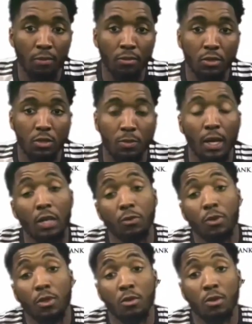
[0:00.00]
Um, to be
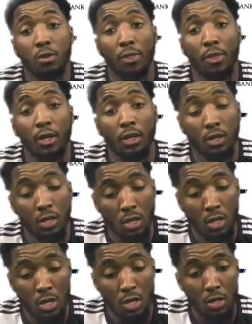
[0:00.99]
honest with you, I
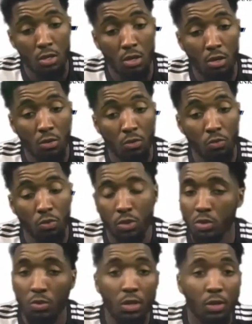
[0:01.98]
think you know
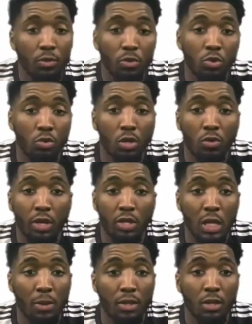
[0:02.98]
we're doing a we're doing a
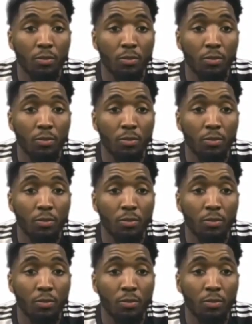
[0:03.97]
great job.